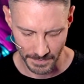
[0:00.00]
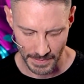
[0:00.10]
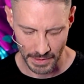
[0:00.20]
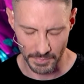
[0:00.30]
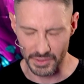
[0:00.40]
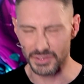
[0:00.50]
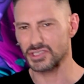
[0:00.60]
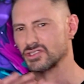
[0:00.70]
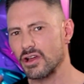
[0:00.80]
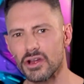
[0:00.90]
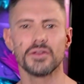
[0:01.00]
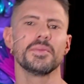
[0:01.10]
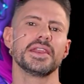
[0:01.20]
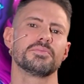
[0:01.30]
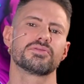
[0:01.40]
And we got so
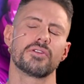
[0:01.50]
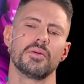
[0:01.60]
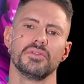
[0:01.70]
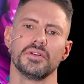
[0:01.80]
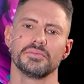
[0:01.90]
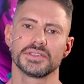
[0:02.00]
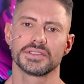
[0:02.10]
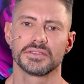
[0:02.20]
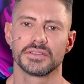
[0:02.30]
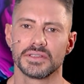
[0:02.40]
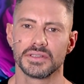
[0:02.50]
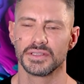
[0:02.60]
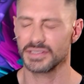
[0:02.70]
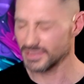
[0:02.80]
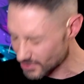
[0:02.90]
many problems.
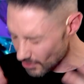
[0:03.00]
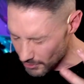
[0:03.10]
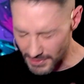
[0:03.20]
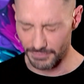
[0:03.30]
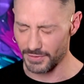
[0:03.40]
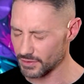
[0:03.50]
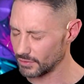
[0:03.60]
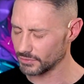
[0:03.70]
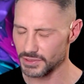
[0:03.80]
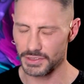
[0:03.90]
It's so difficult.